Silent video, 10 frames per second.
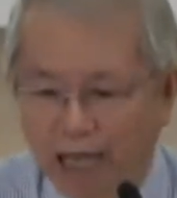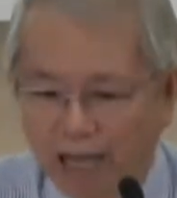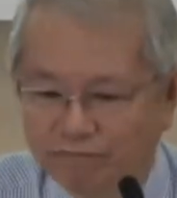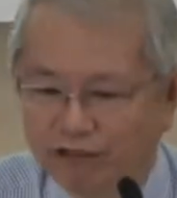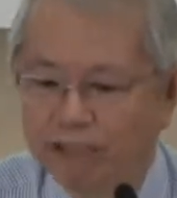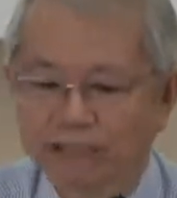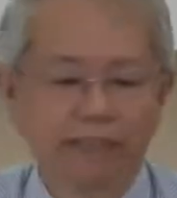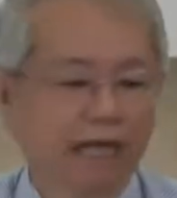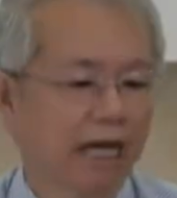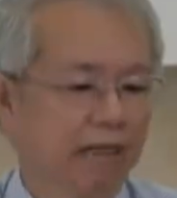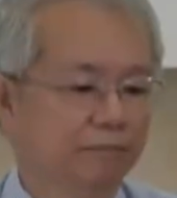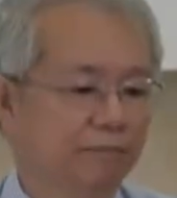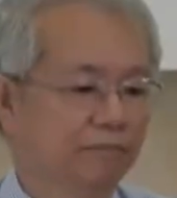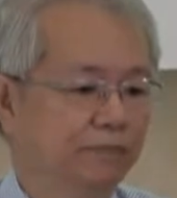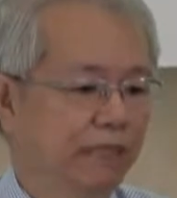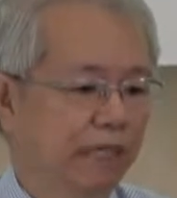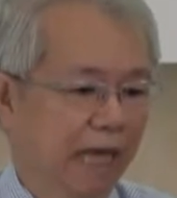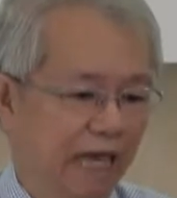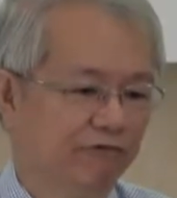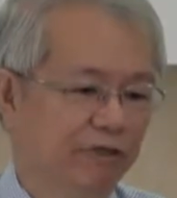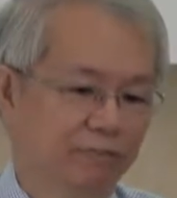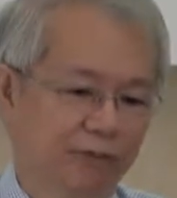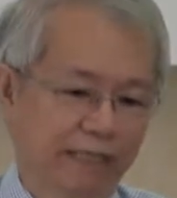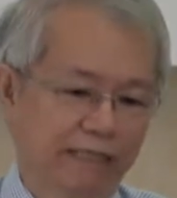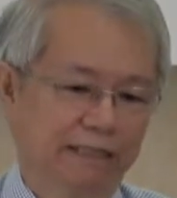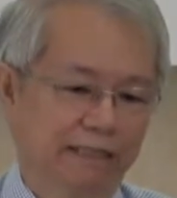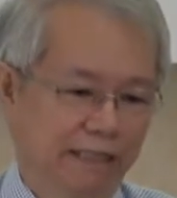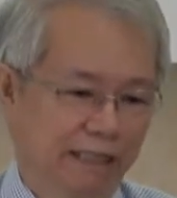Every time, every place,